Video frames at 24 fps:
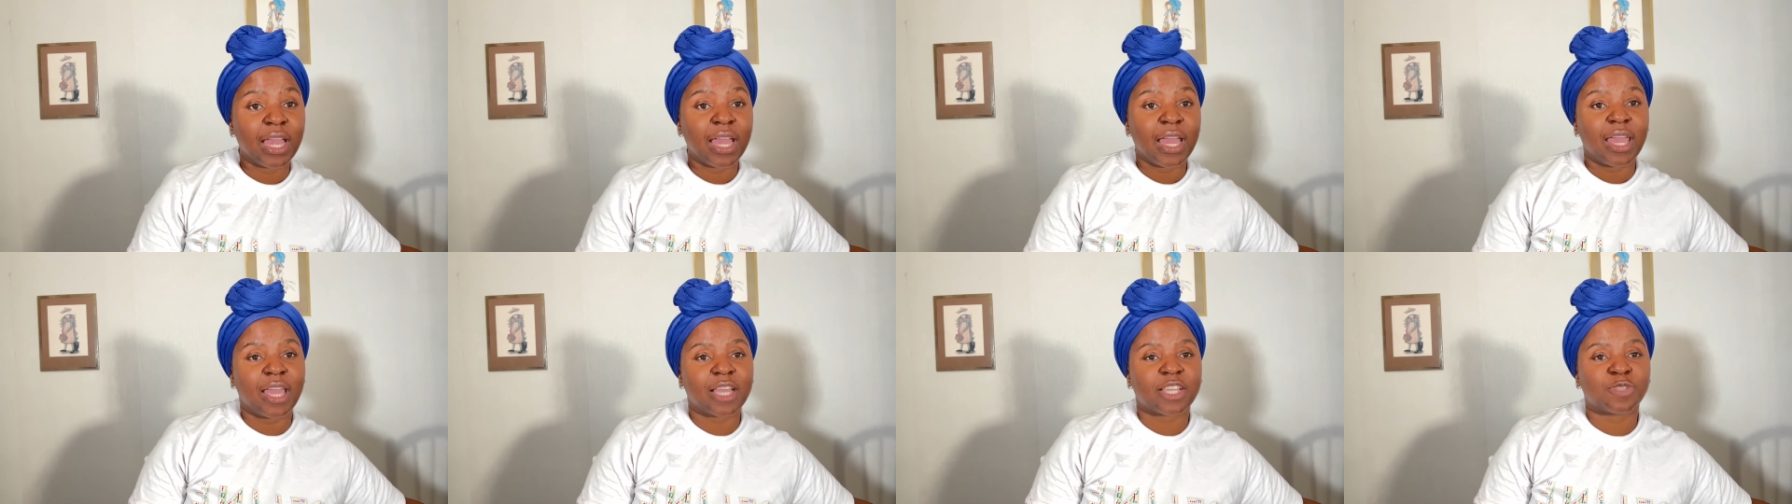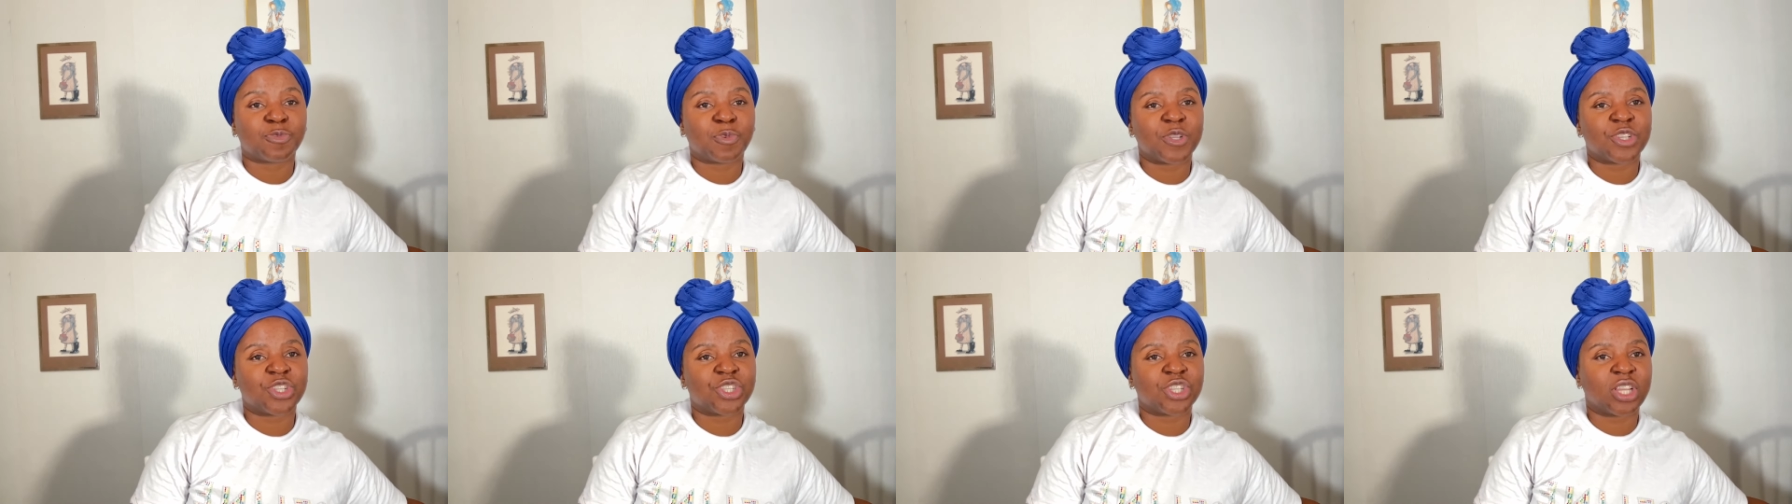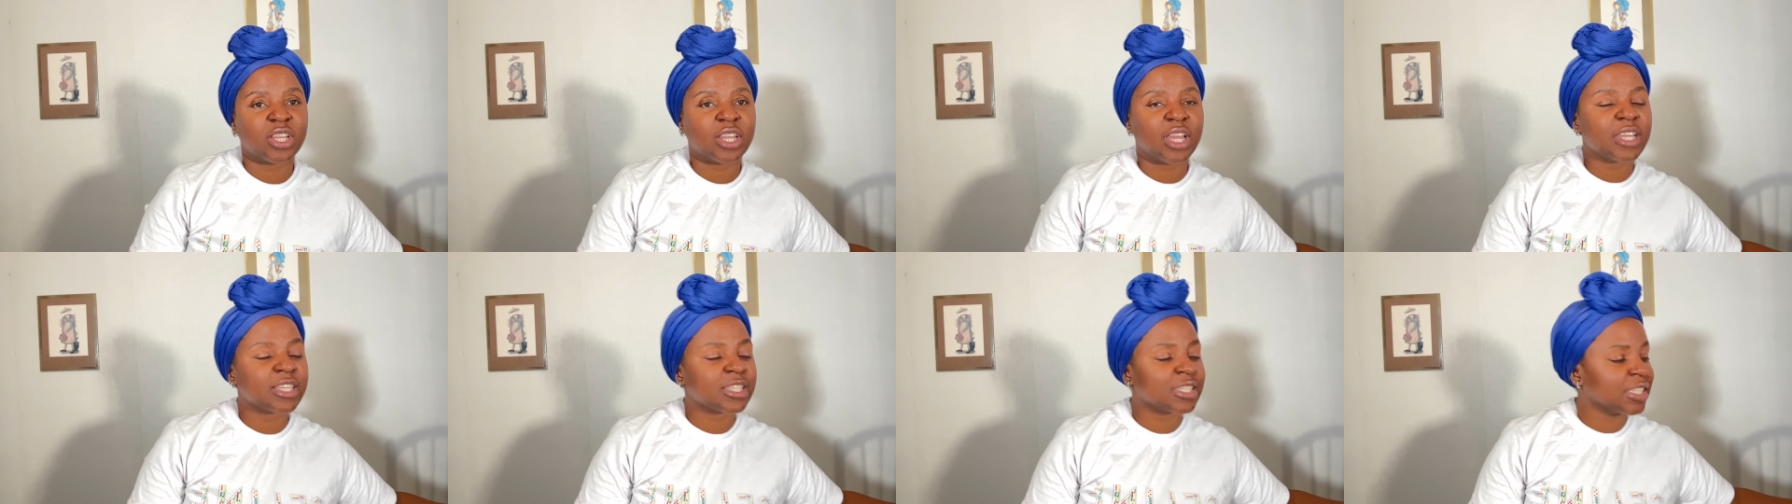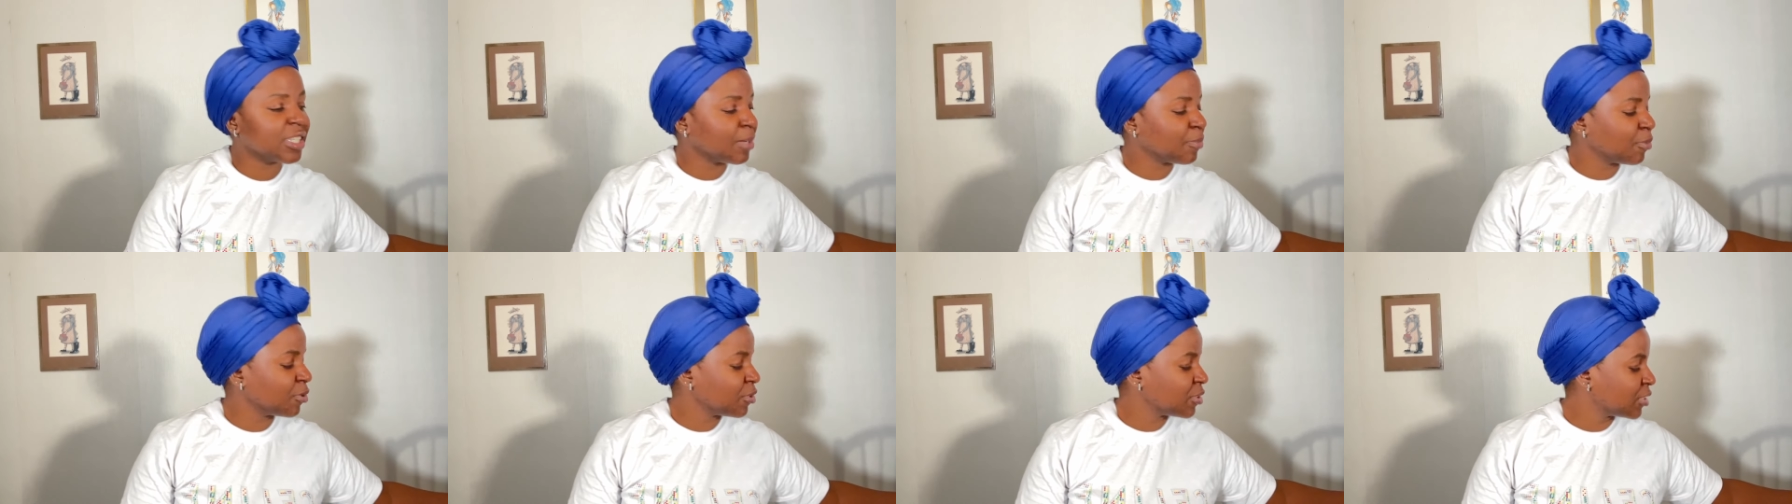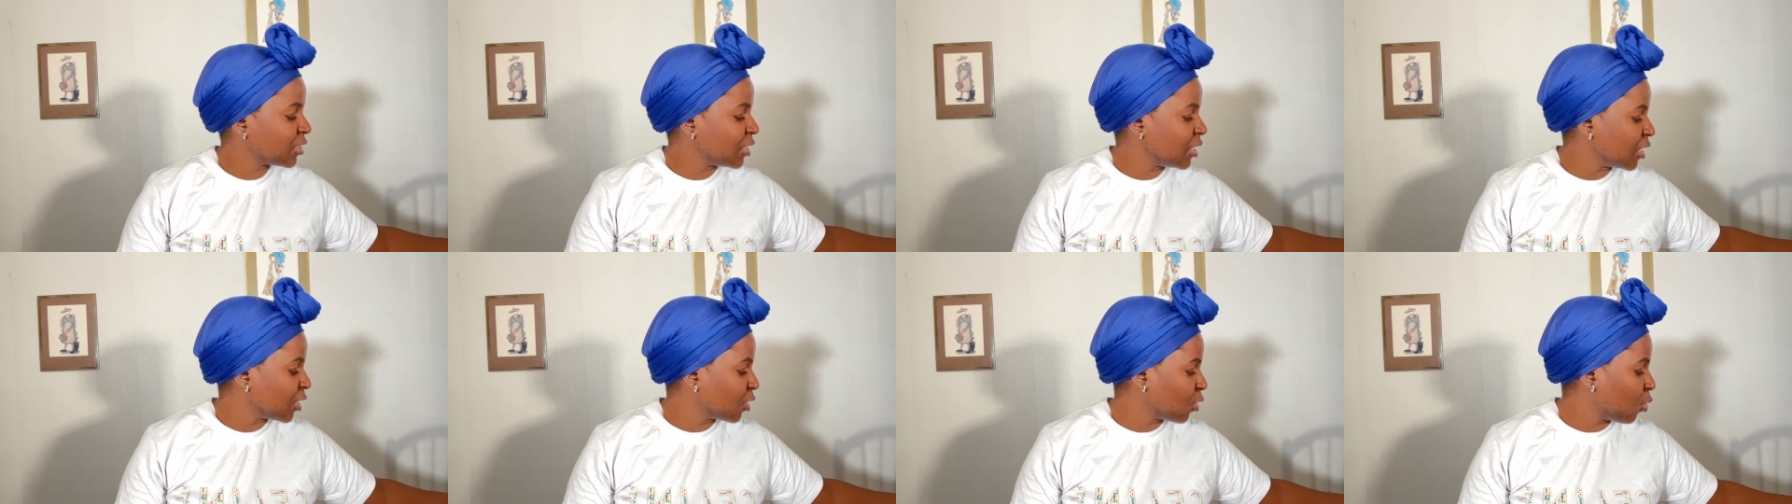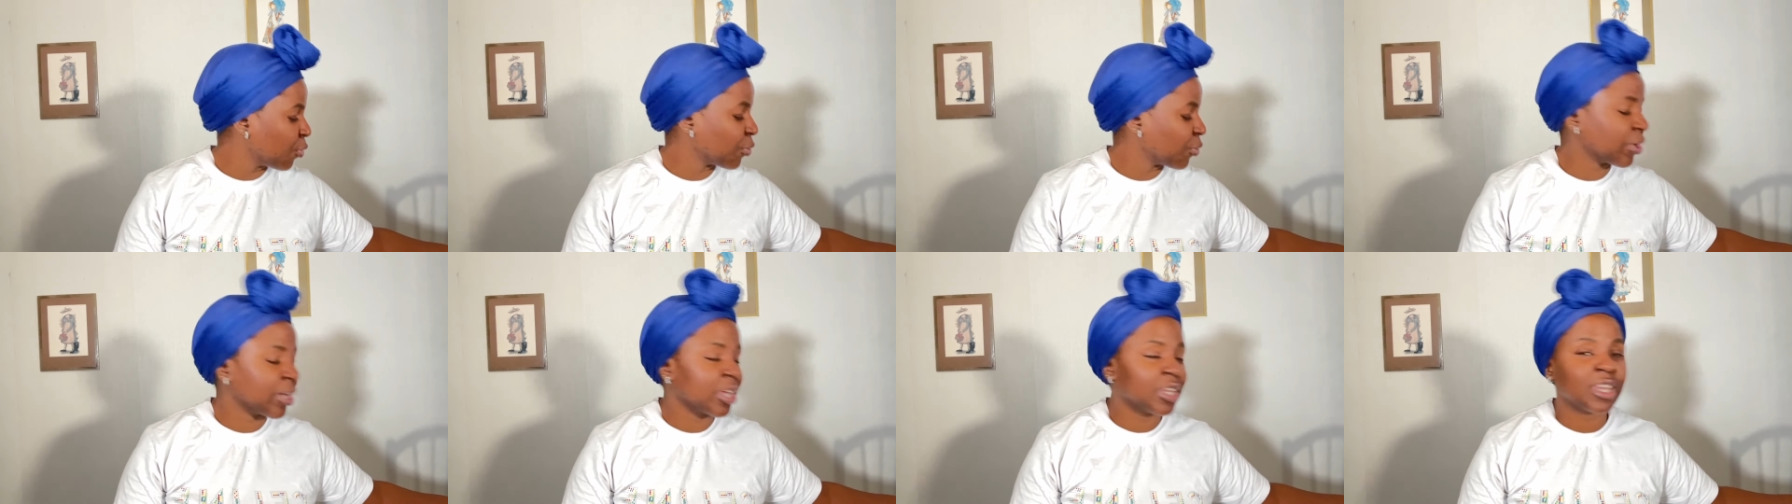especially a cinnamon stick,
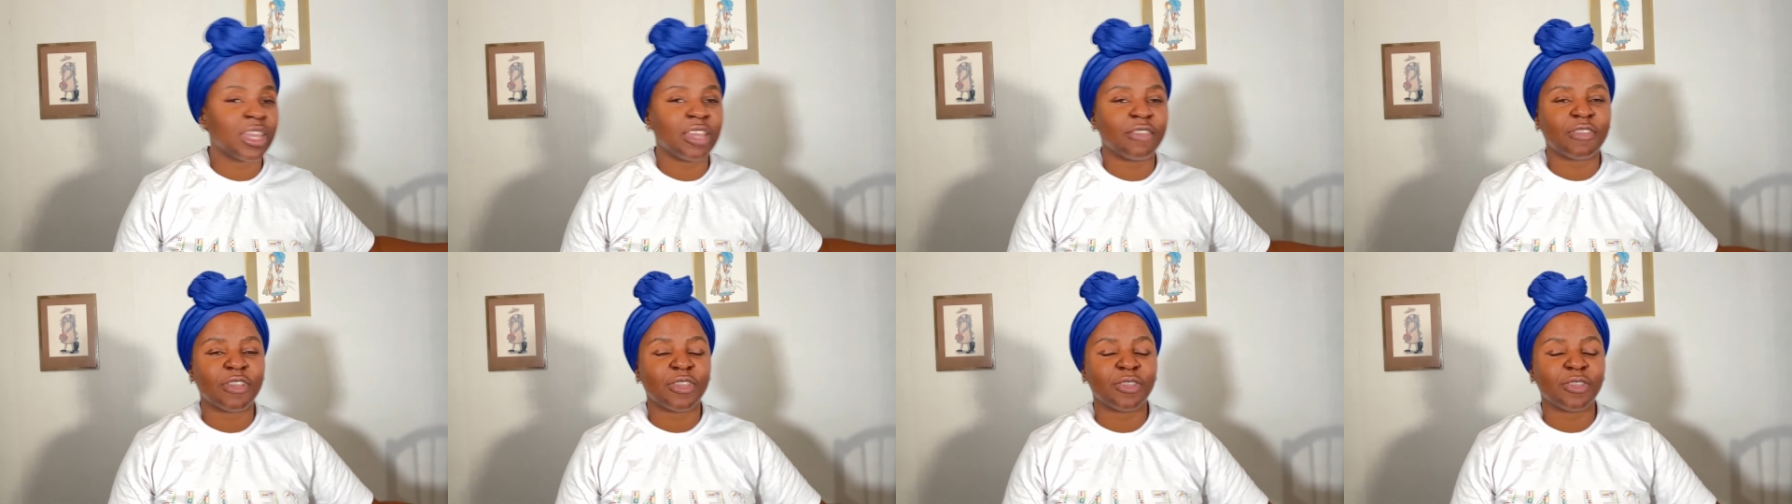or you can even